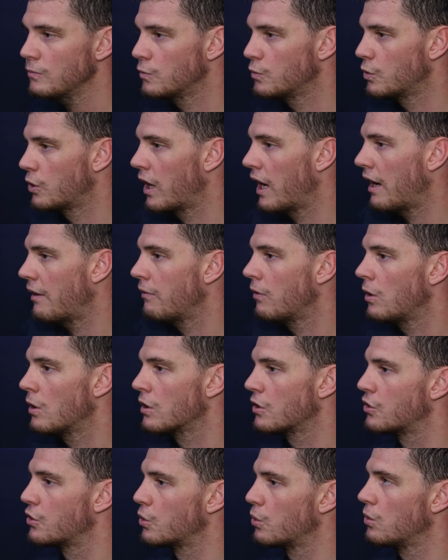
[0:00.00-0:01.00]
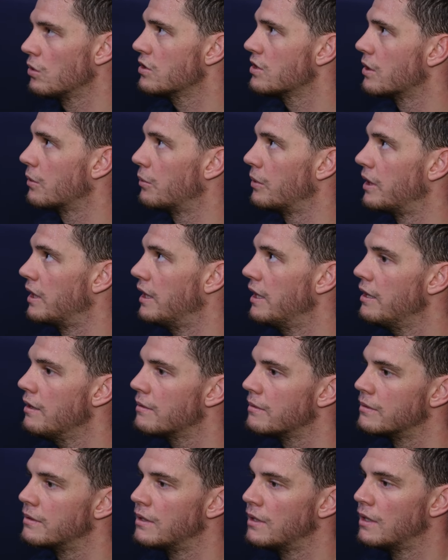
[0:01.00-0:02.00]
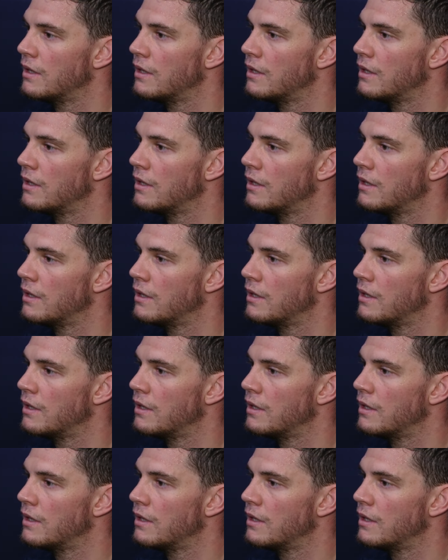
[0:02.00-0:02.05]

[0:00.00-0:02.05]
We have all the tools that we need, and